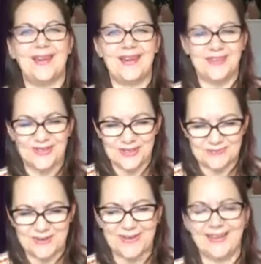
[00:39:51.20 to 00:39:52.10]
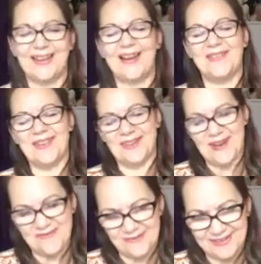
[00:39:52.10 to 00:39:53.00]
just be having the
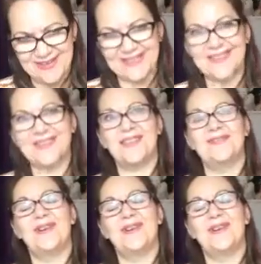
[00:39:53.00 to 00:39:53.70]
confidence to